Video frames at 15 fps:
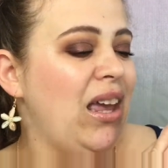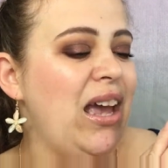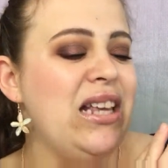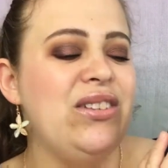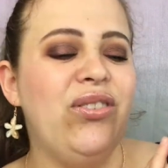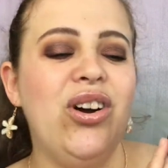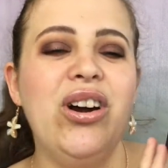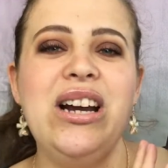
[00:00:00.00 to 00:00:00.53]

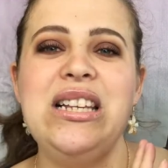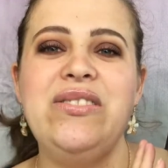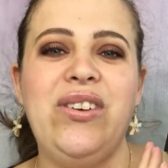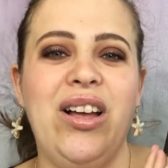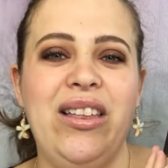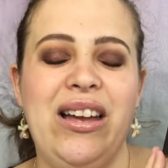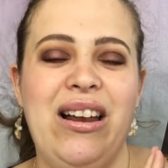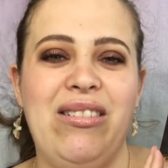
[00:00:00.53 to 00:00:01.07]
as far as
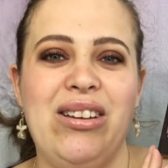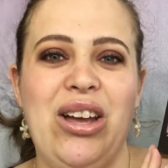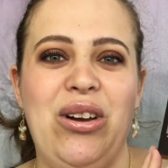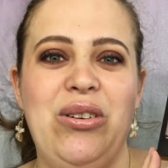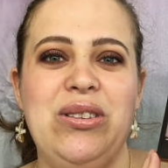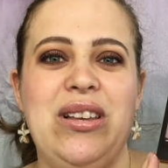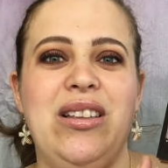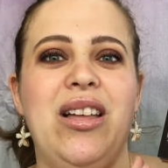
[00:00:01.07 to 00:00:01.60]
fallout
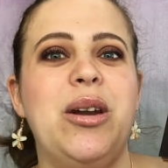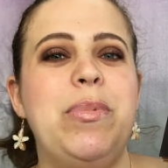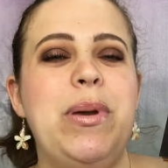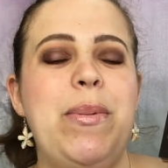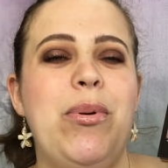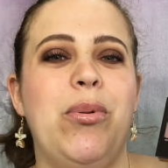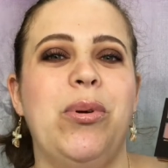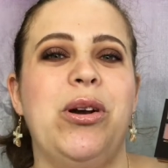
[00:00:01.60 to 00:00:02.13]
goes a lot of
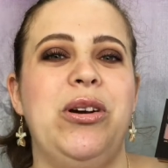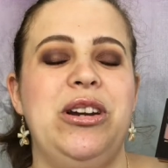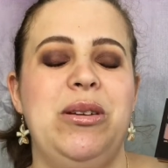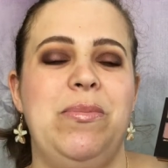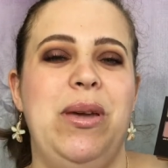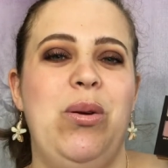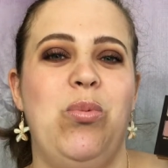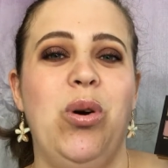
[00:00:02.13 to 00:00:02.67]
people were going
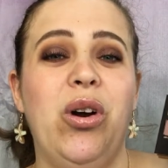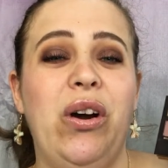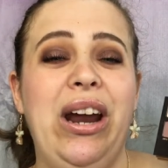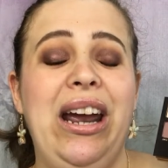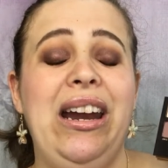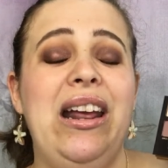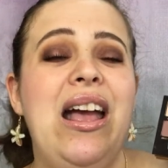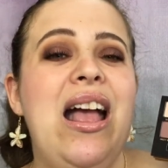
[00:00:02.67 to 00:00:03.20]
to be
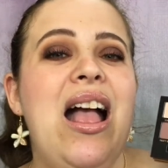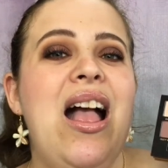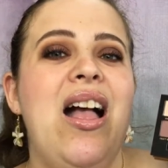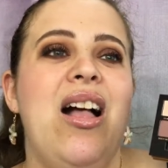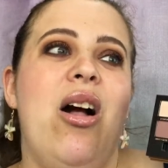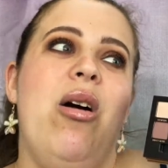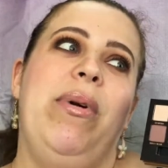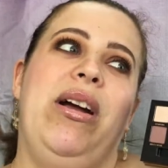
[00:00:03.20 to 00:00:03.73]
worried
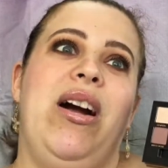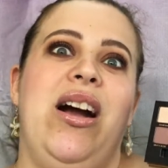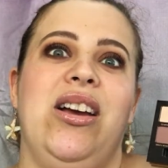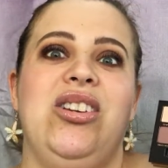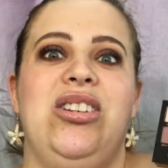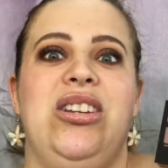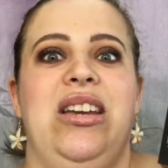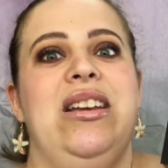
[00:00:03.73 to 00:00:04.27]
oh my
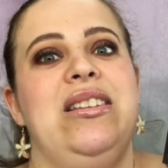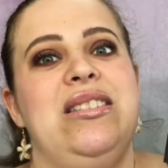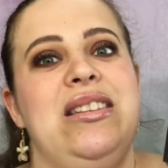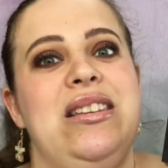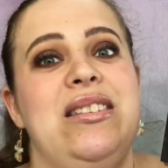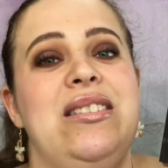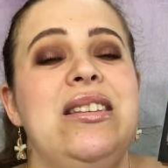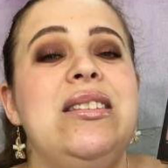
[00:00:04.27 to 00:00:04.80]
gosh, is
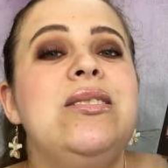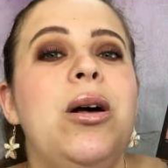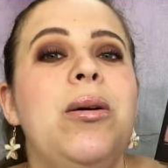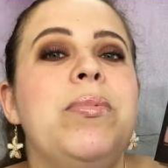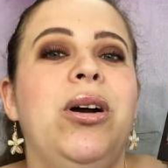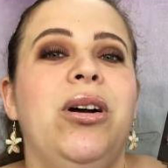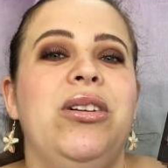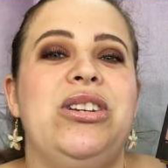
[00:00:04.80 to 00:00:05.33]
this the
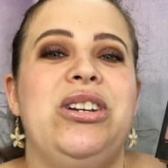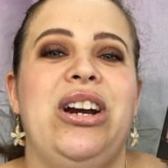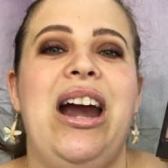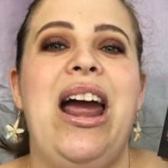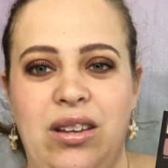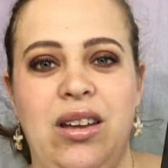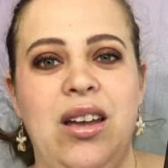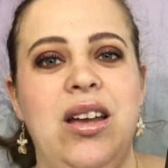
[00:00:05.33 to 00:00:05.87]

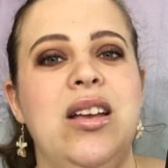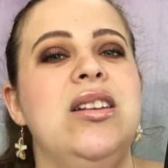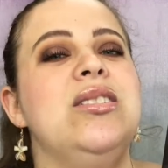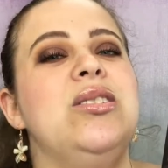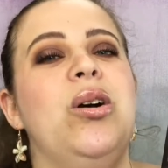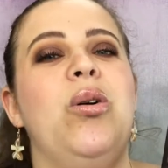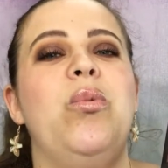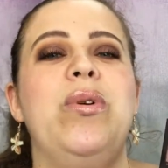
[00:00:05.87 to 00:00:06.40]
subculture?
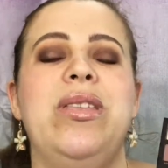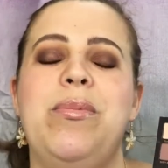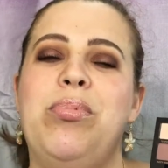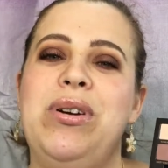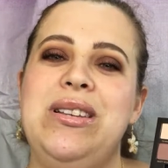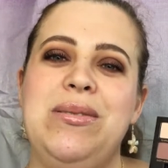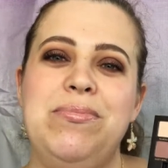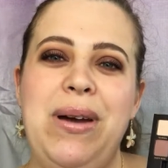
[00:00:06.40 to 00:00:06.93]
So when the
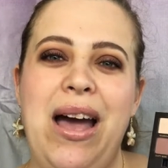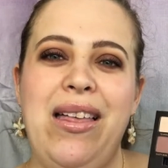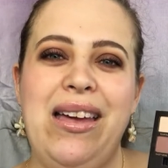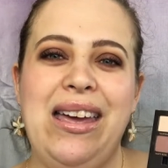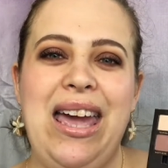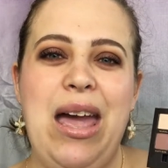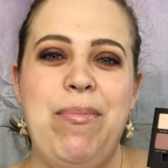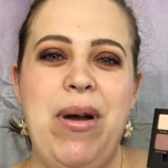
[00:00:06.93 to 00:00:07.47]
Prism
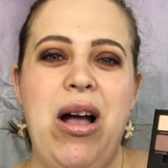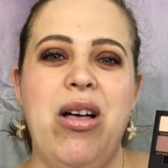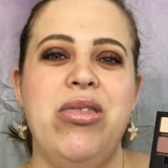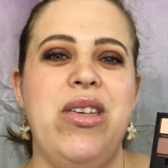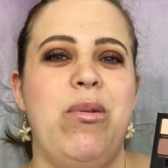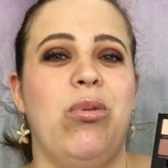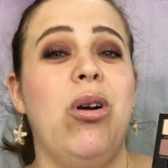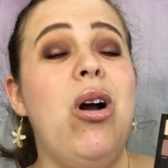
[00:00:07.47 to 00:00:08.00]
palette came
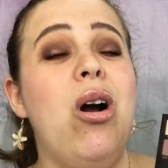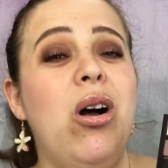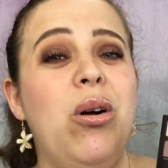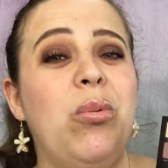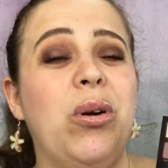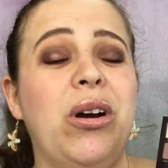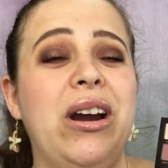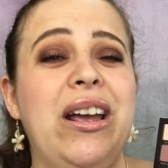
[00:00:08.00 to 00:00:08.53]
out, they were
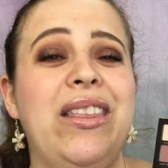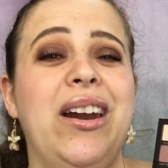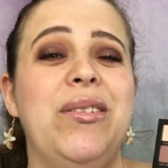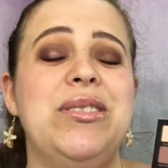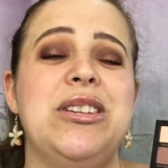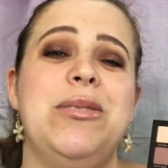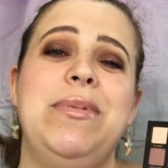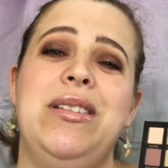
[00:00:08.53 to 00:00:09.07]
all worried that it
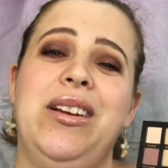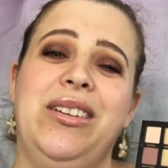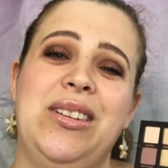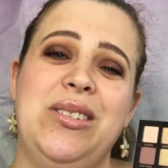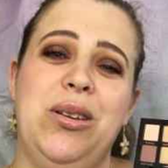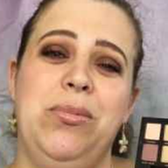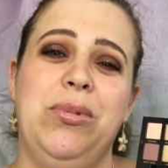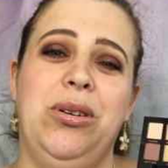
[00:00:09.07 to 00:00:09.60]
was going to be like the
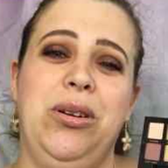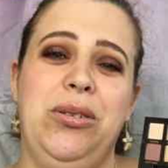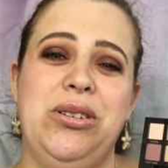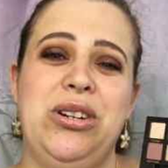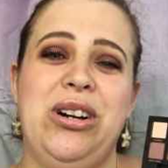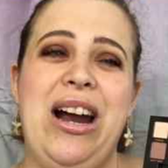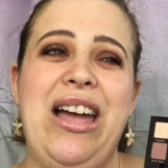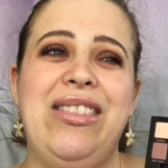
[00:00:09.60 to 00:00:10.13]

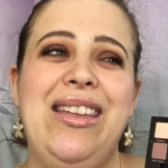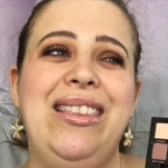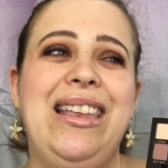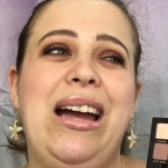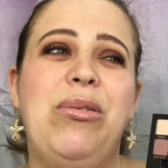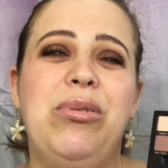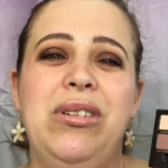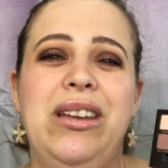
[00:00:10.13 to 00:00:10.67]
subculture. I think
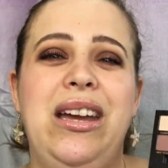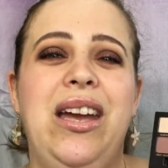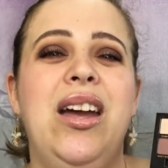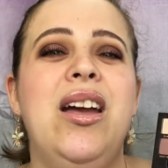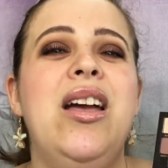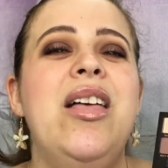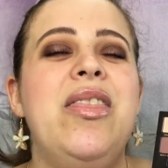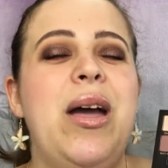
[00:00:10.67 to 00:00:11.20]
that really,
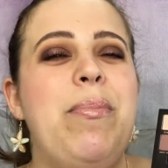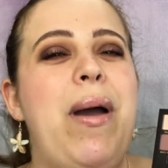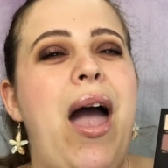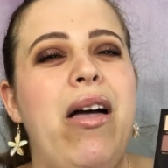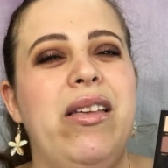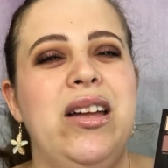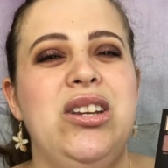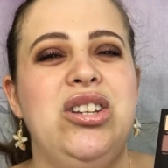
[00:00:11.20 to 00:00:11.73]
that
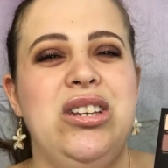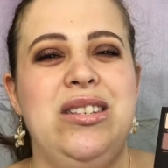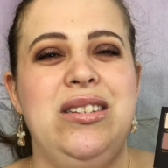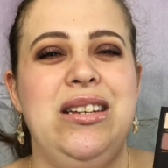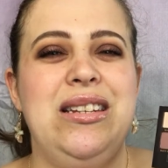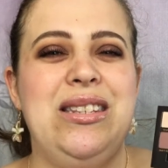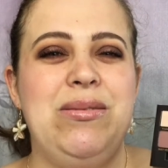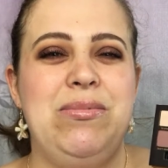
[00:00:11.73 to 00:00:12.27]
palette just
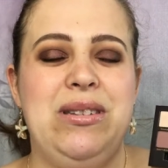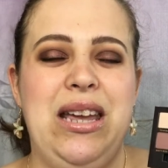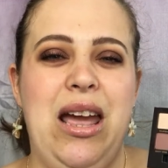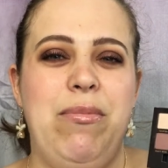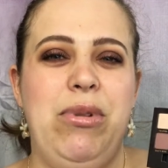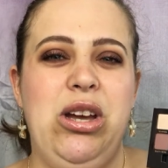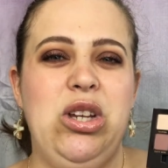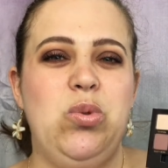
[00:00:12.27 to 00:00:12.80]
did some
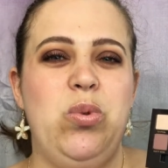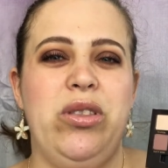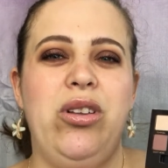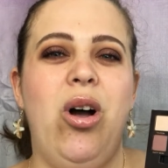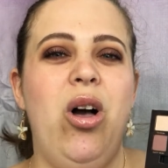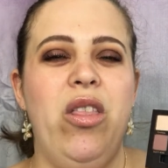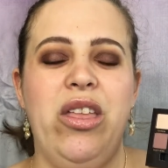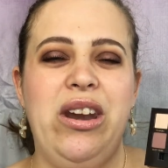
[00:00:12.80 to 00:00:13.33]
damage with
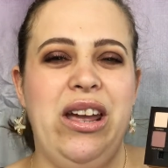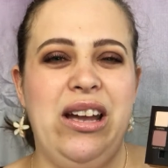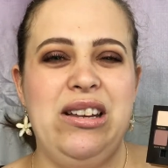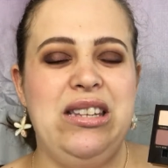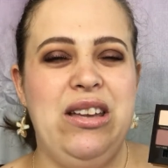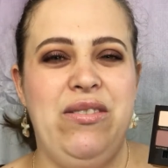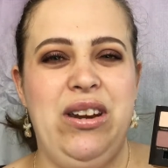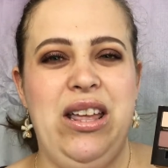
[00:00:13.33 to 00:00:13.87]
all the
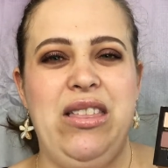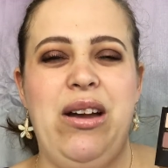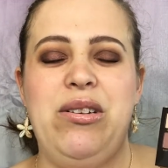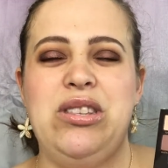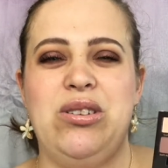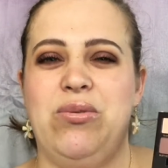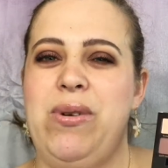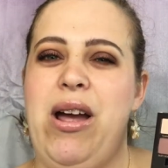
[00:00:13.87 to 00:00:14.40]
negativity
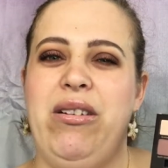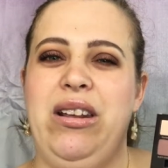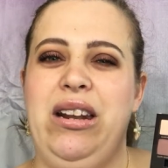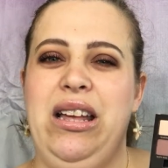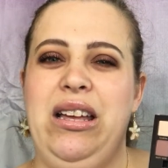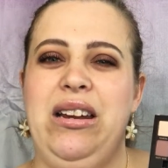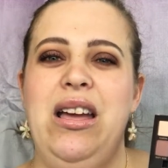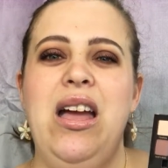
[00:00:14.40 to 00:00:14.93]
that surrounded
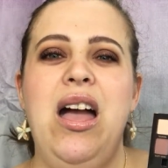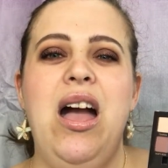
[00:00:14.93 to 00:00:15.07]
it.